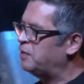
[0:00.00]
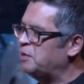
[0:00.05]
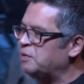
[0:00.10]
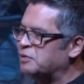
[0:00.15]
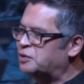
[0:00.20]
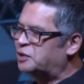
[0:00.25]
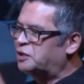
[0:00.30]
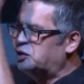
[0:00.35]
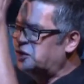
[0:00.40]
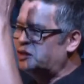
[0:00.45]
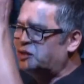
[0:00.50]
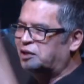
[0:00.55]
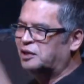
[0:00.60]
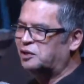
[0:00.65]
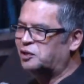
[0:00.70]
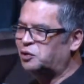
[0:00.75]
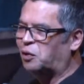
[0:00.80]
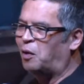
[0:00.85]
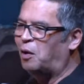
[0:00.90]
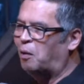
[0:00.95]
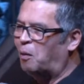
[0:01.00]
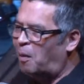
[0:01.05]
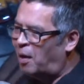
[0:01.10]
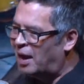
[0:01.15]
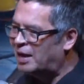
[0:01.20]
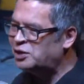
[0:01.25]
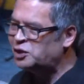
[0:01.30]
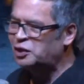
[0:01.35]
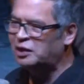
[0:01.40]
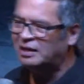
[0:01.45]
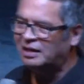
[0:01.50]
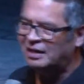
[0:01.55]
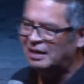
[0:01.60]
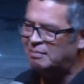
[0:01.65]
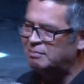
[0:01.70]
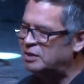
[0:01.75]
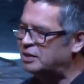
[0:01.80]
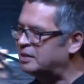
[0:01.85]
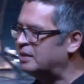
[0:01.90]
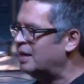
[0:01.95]
you used to just enjoy watching, and
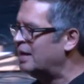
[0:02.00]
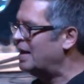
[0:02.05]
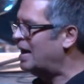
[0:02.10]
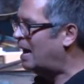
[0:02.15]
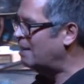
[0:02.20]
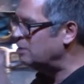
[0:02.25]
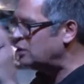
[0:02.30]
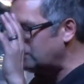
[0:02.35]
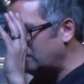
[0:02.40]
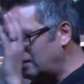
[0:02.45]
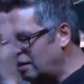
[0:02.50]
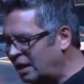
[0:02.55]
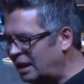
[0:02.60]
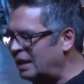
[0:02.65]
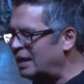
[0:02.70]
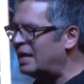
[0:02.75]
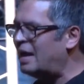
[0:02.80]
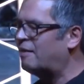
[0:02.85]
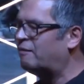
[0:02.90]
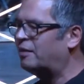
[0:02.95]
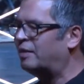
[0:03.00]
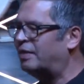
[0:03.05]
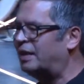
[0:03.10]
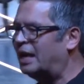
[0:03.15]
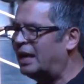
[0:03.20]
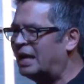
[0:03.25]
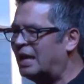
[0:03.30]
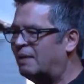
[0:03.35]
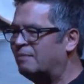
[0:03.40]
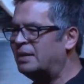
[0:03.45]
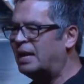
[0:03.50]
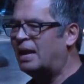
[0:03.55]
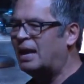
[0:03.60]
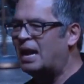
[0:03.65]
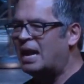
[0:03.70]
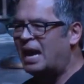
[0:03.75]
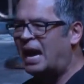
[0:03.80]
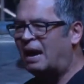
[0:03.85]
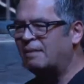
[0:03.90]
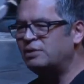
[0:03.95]
I'm just, I'm just looking at everything, and I'm,
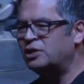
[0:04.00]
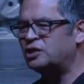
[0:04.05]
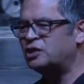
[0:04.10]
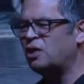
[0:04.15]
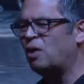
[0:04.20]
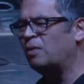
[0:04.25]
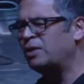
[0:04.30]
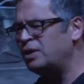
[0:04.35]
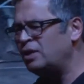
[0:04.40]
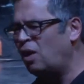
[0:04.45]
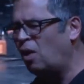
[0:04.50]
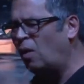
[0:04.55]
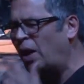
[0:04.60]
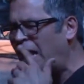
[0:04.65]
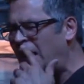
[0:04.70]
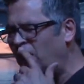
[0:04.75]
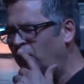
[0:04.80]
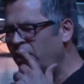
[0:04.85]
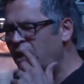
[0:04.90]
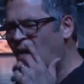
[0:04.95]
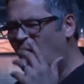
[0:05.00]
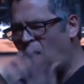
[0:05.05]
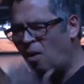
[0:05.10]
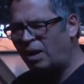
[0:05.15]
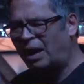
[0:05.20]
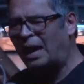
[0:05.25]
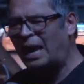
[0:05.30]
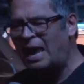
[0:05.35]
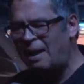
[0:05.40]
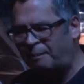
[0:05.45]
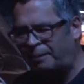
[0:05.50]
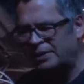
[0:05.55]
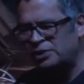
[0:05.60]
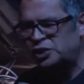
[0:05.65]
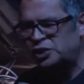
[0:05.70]
I'm just going, you know, and we all clap and